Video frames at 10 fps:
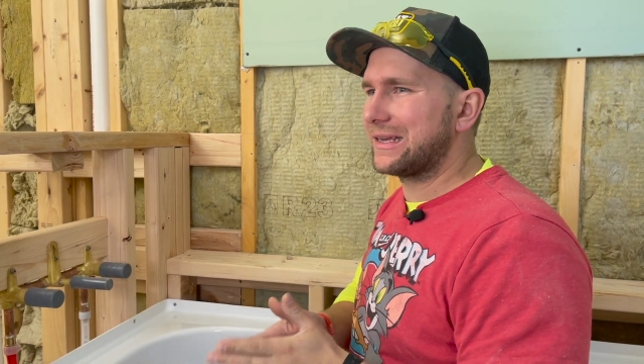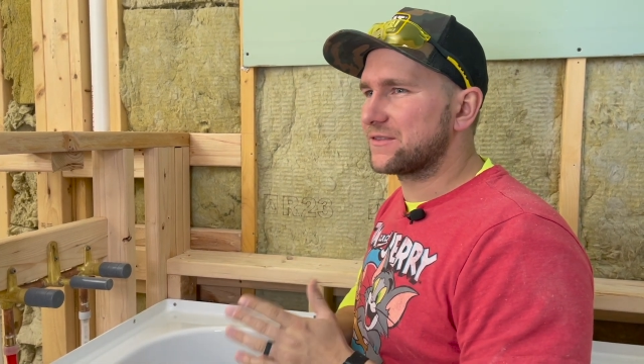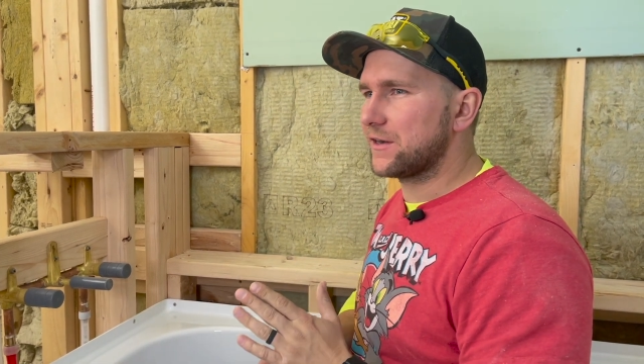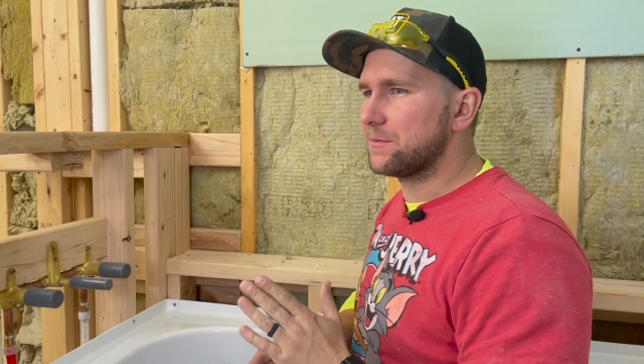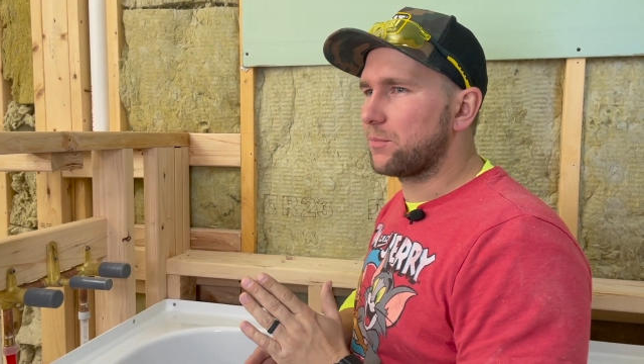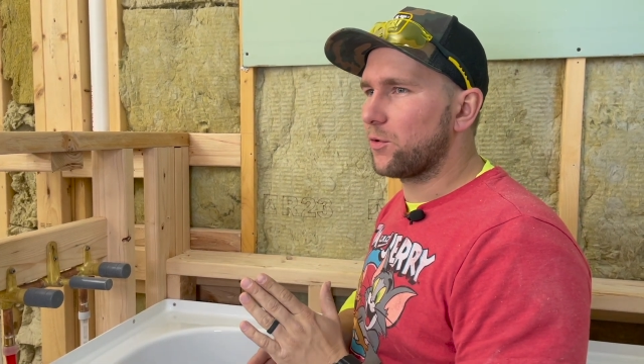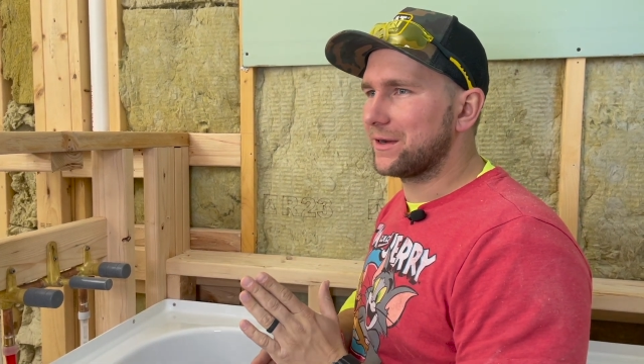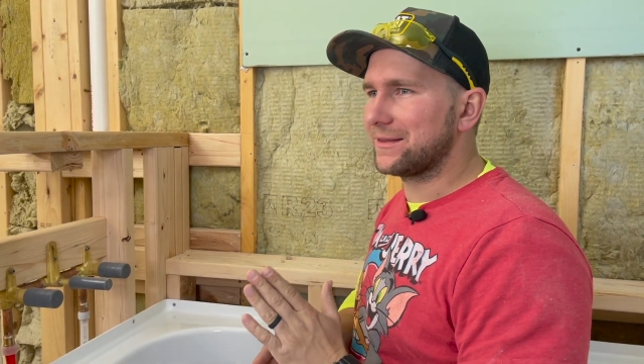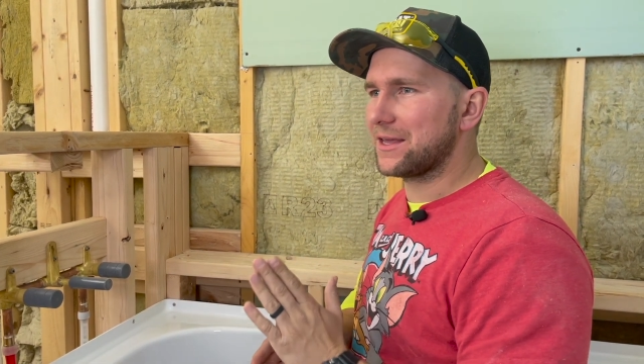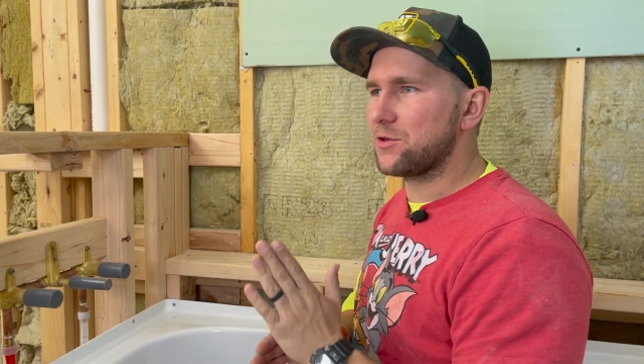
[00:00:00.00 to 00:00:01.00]
it's very
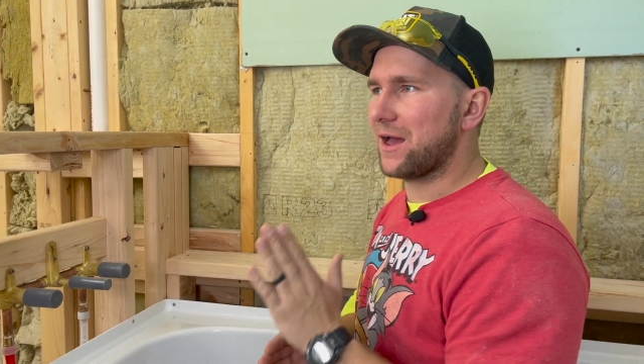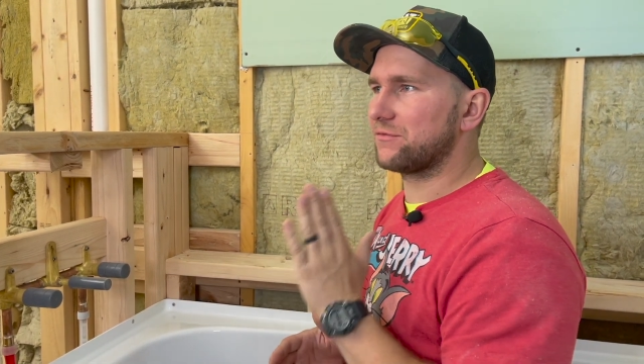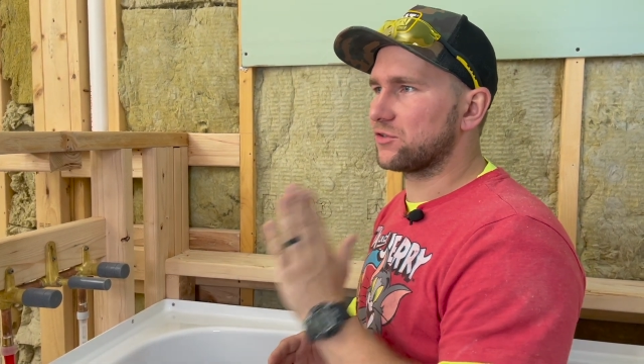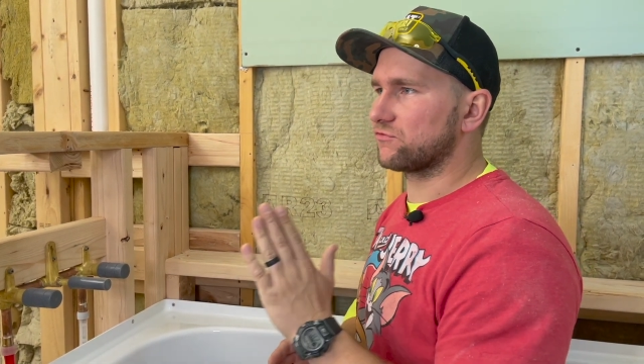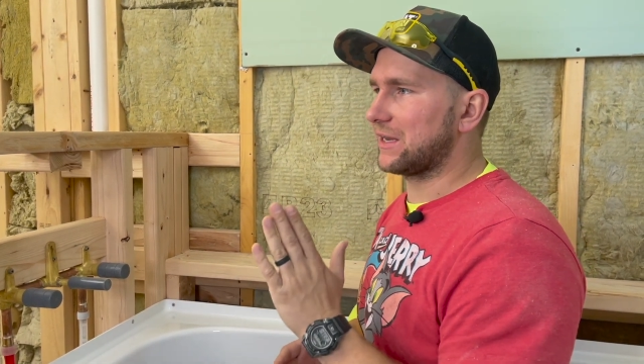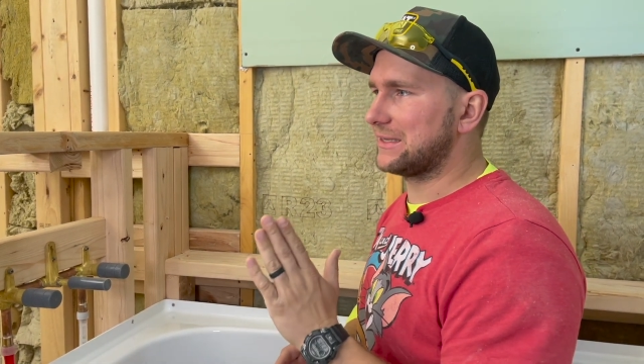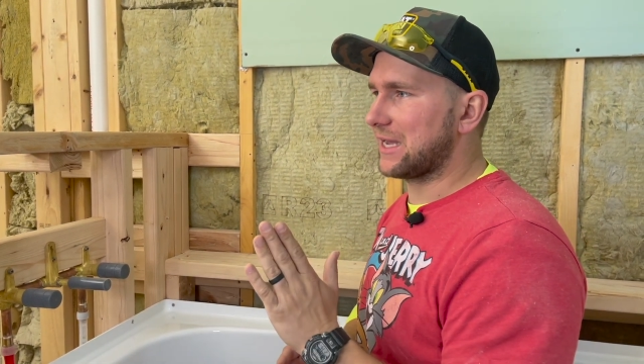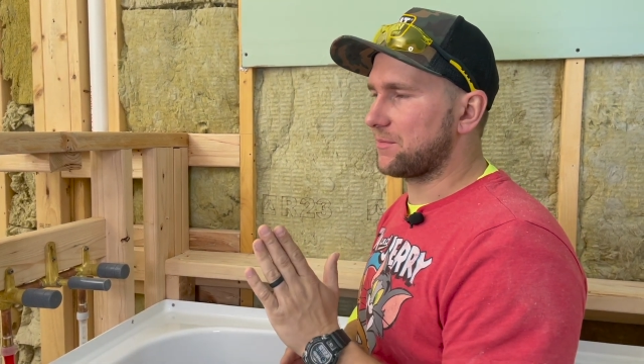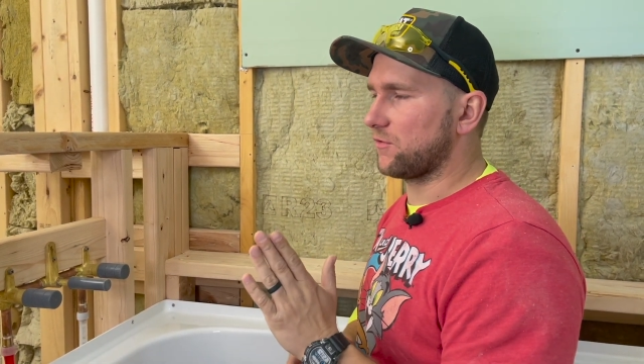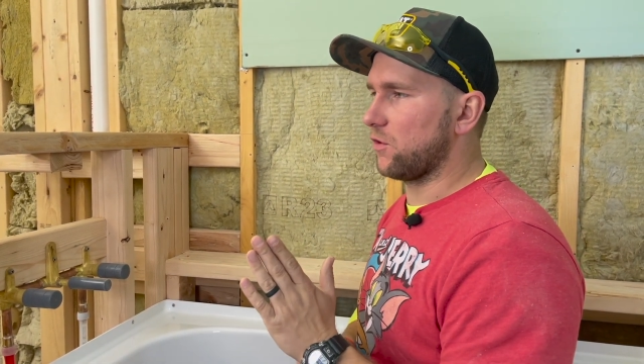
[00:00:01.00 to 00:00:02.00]
important that you have the right
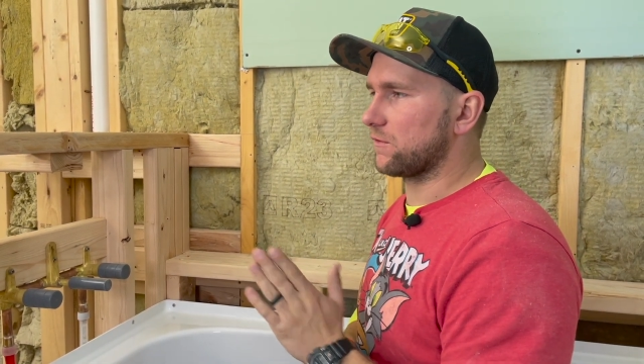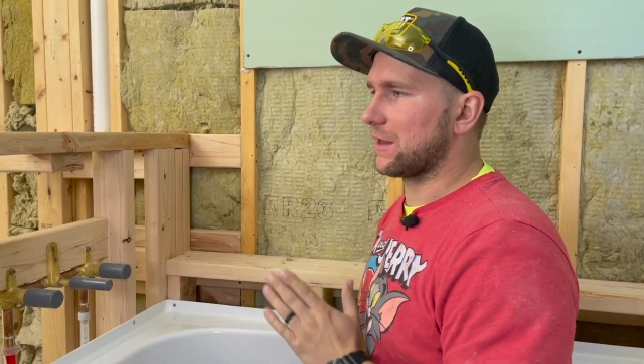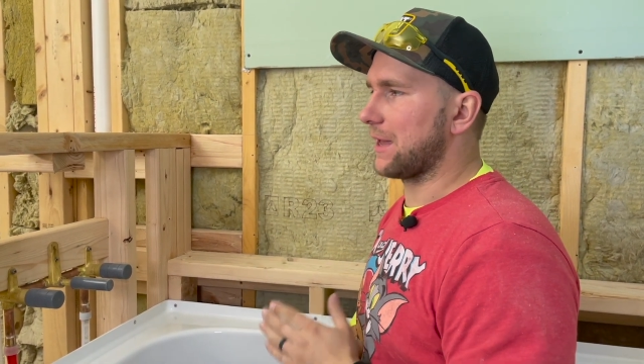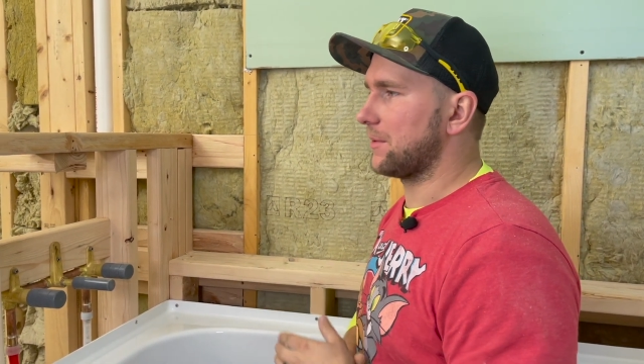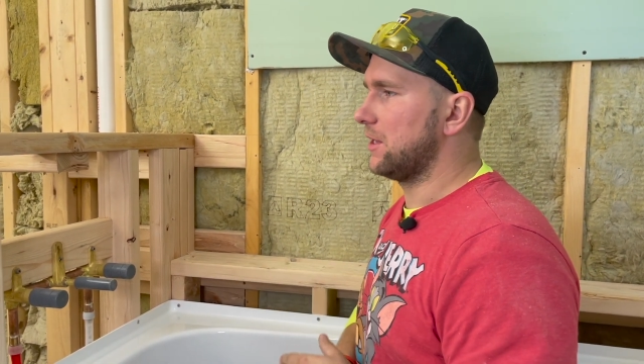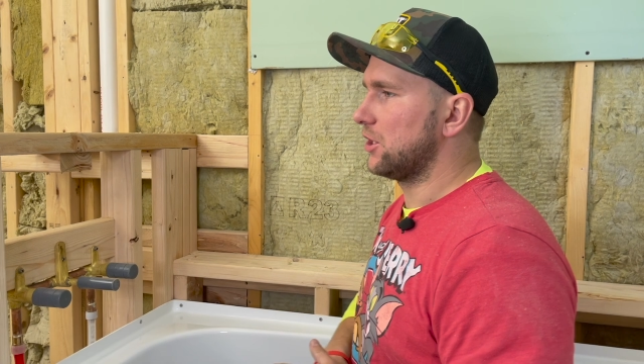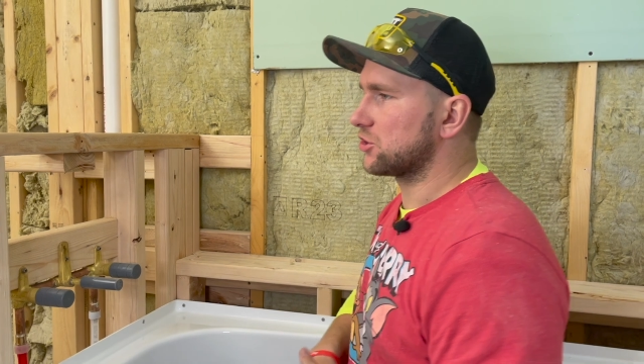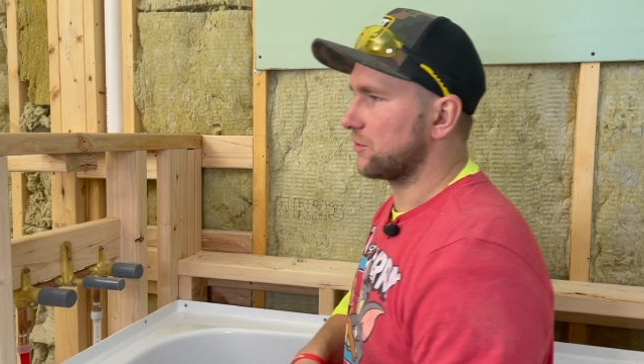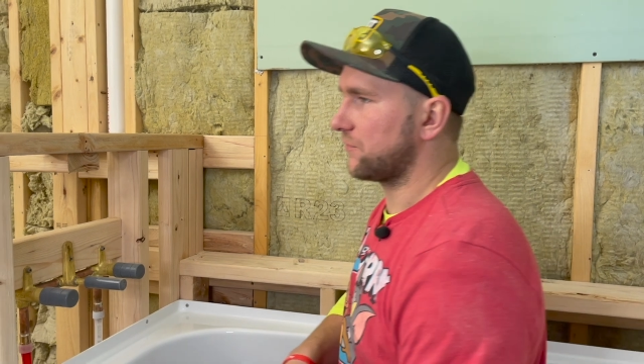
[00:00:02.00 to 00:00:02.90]
type of overlap. So if